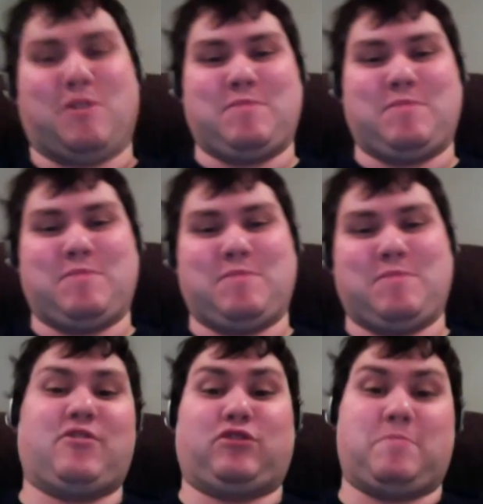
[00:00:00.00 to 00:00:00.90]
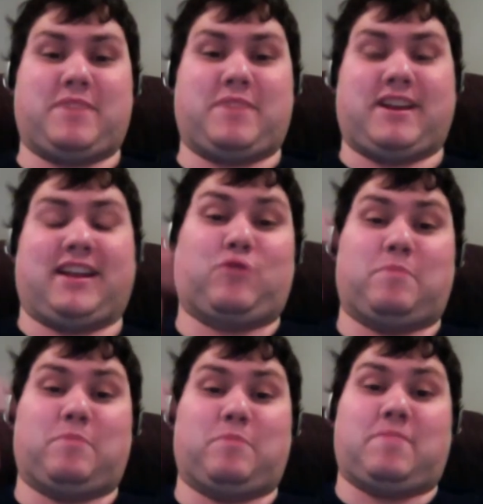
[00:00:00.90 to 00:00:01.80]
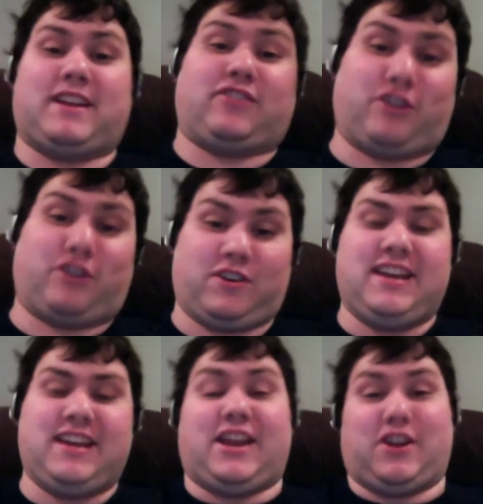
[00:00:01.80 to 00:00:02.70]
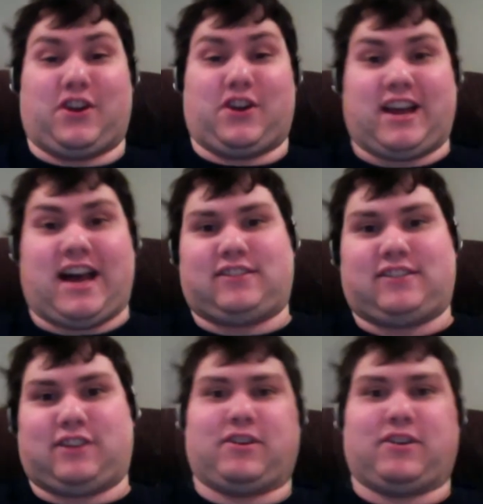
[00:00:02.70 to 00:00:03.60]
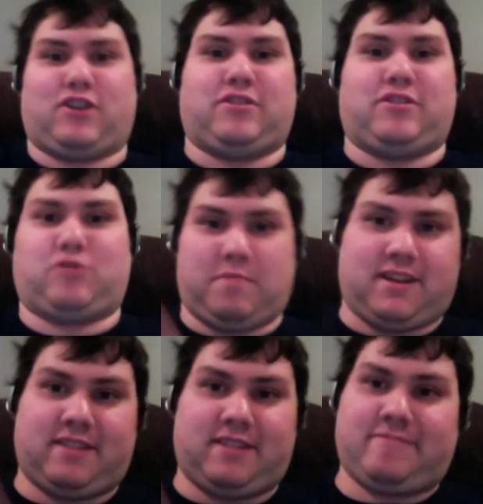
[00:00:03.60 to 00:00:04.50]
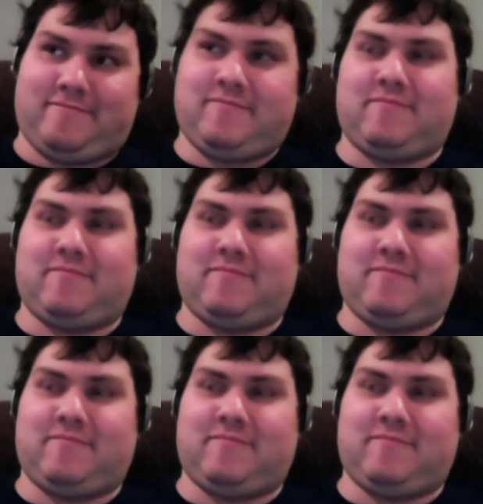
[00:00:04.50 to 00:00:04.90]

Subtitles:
say Scorpina because Scorpina's a girl and you're a guy, so I better call you the Scorpion. Oh,